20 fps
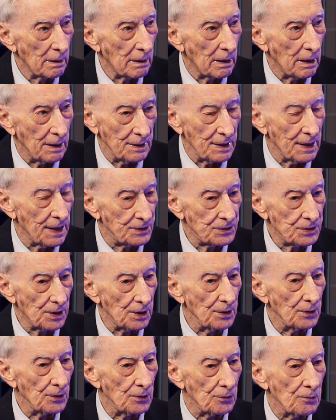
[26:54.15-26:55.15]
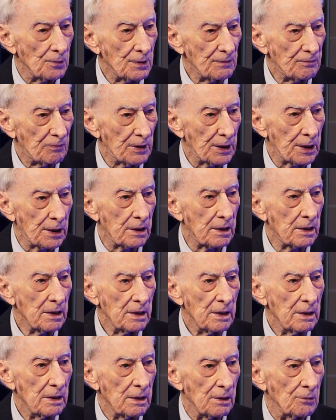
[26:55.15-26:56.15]
And that's an horrific
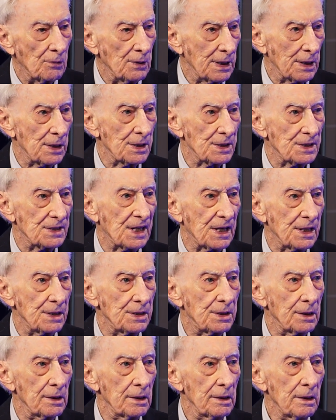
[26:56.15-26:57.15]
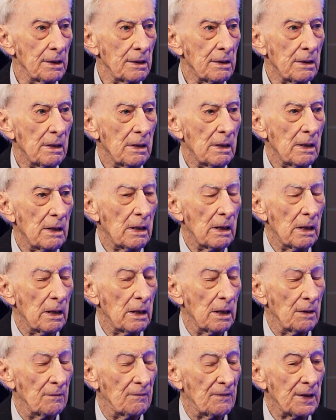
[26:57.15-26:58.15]
realization,
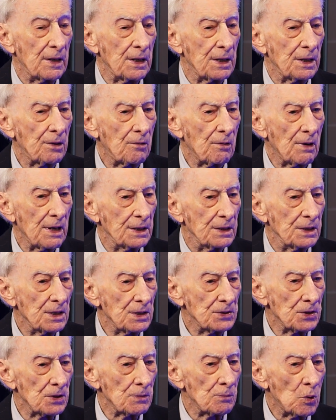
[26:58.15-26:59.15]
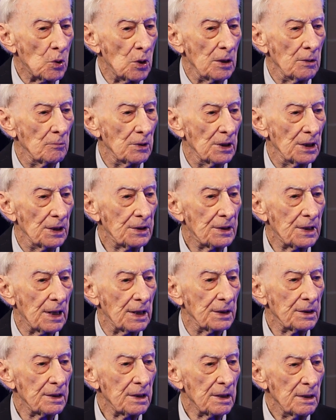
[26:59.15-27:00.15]
a very great disappointment
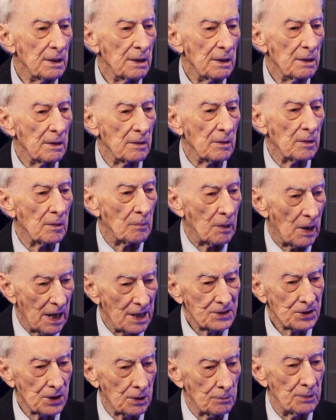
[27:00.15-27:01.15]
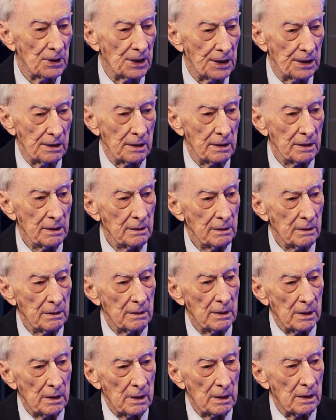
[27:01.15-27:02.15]
that possibly
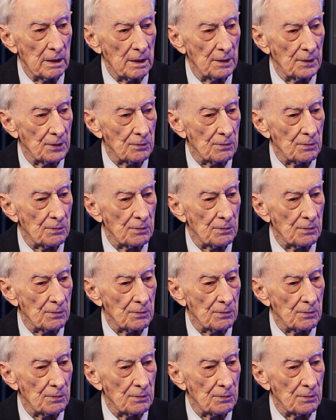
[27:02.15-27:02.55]
the